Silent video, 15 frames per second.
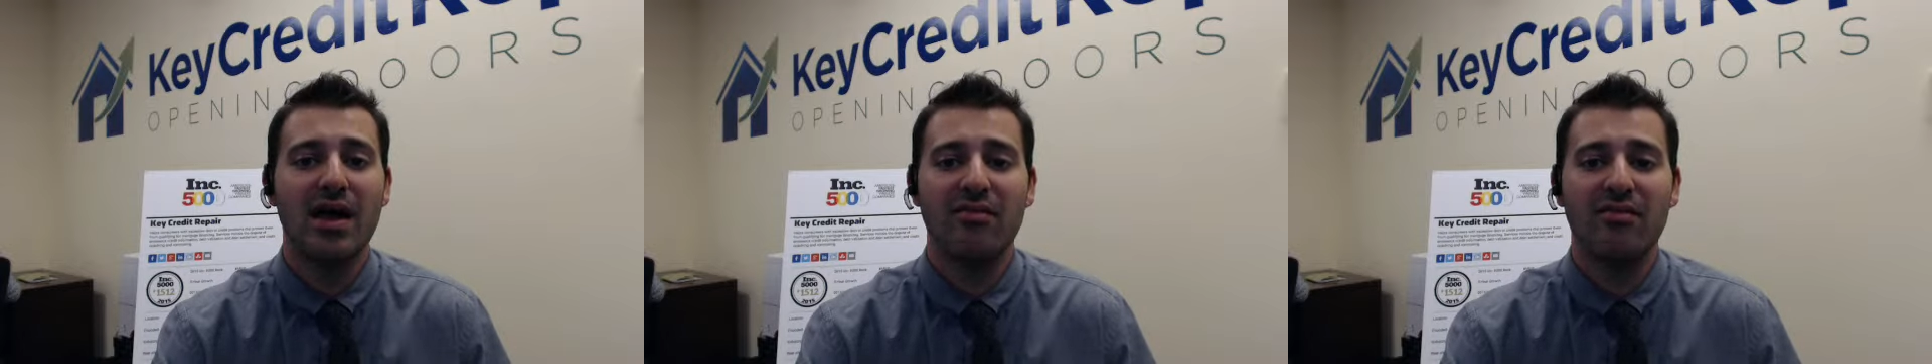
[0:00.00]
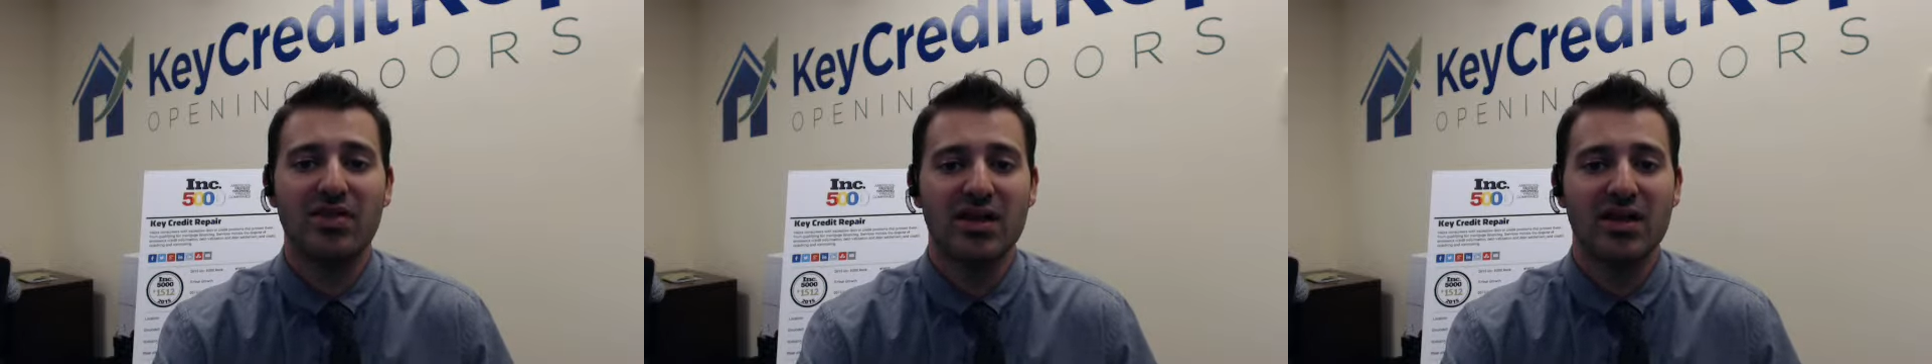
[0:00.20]

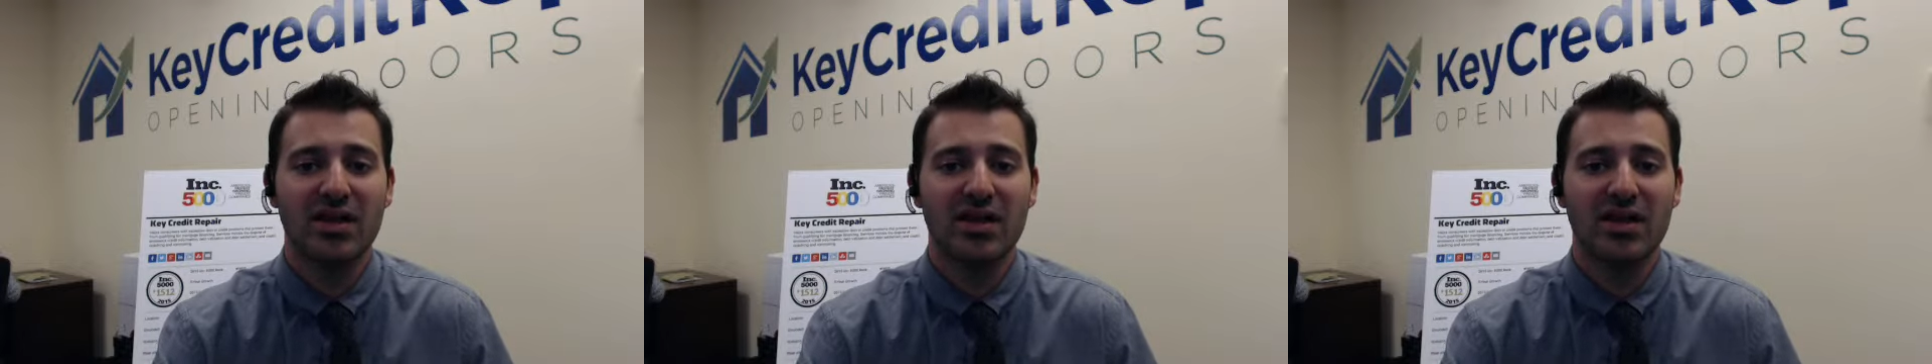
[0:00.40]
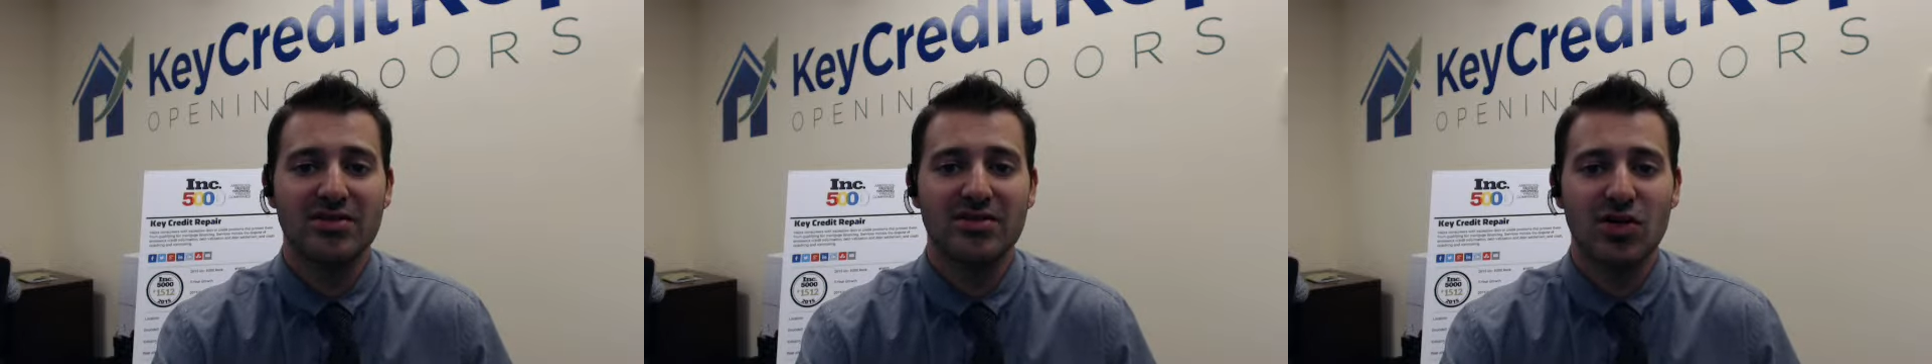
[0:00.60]
Everything
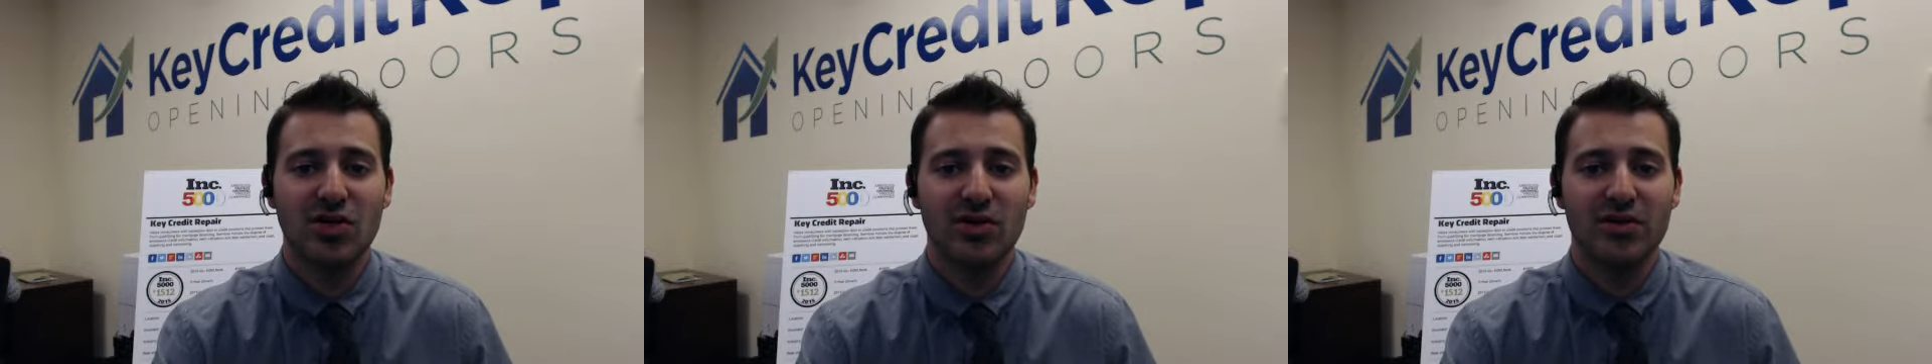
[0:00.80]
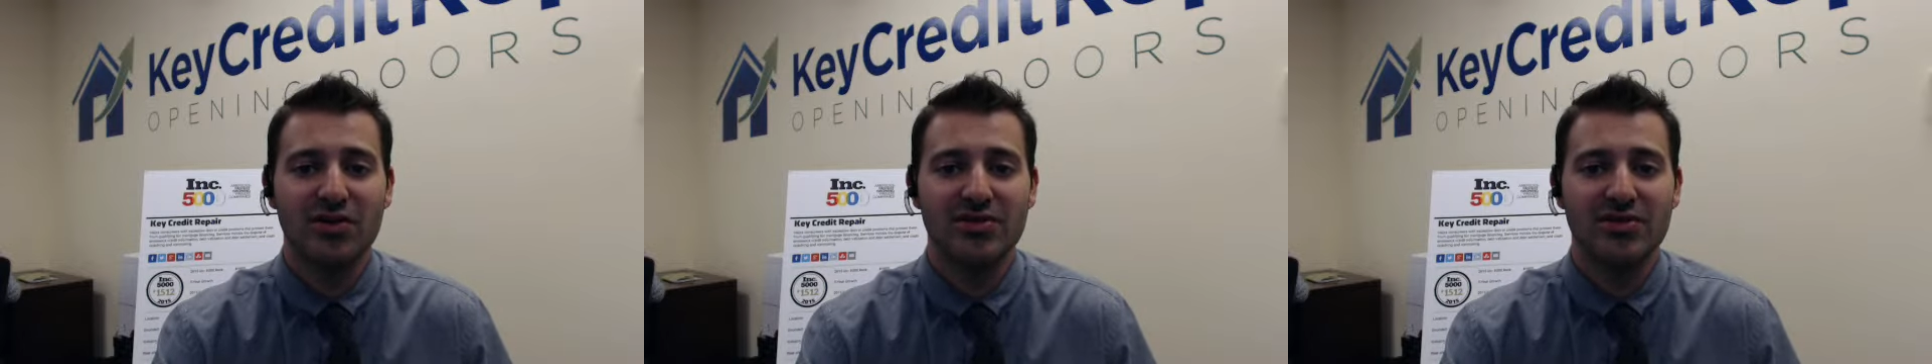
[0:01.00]
is
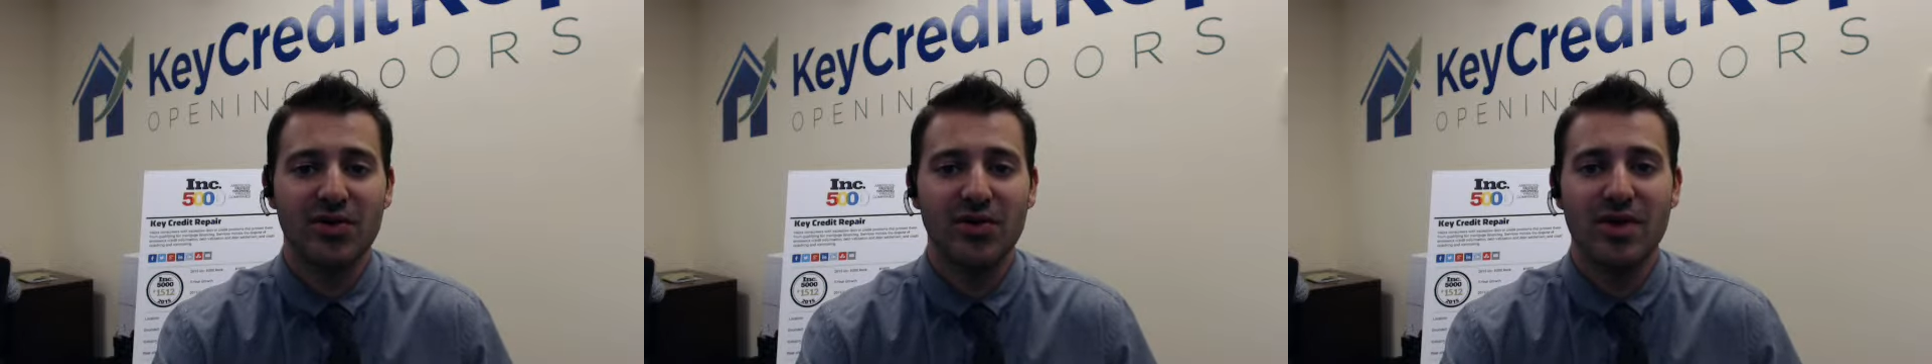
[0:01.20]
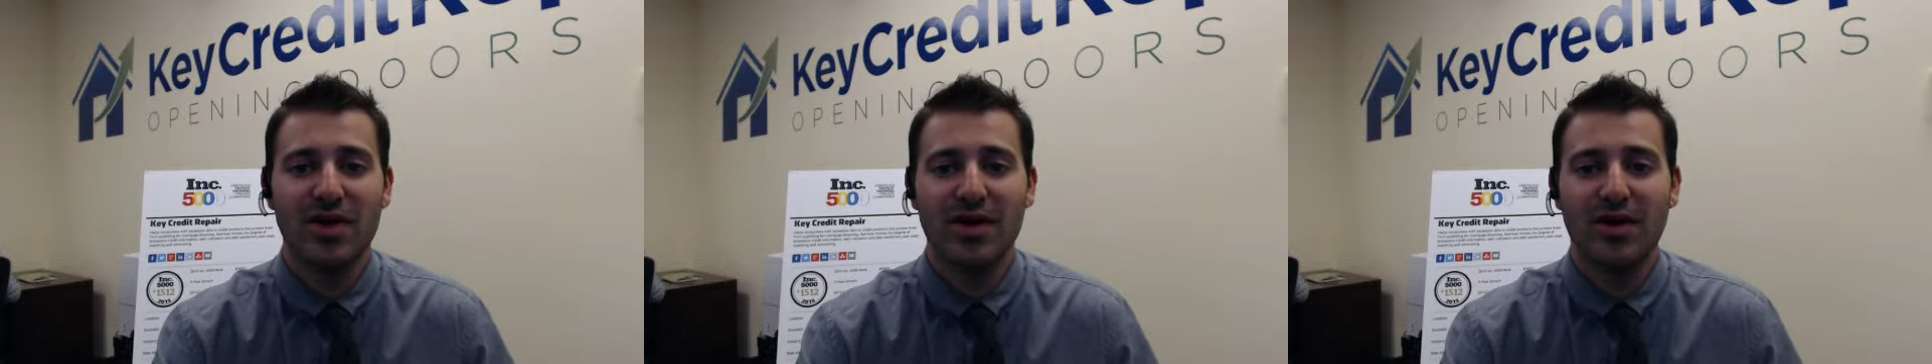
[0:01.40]
internal,
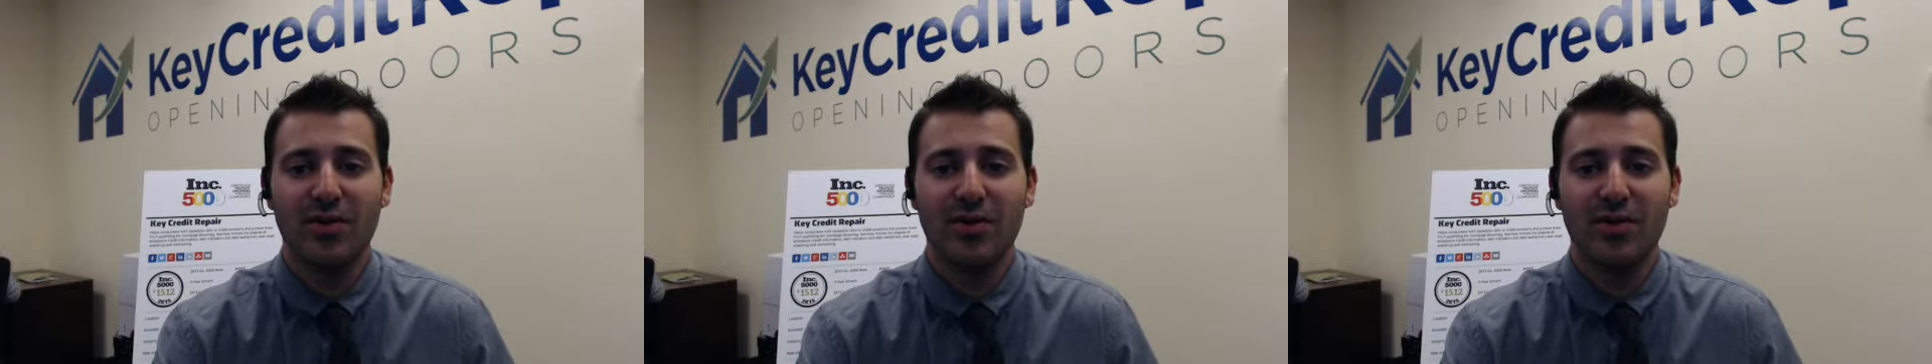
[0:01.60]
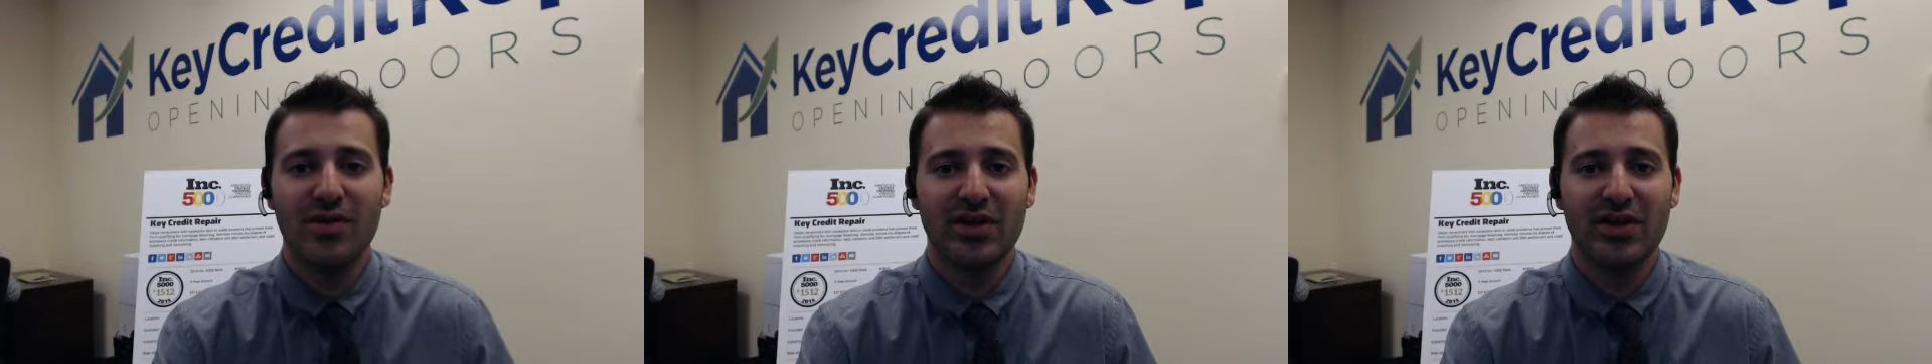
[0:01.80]
so we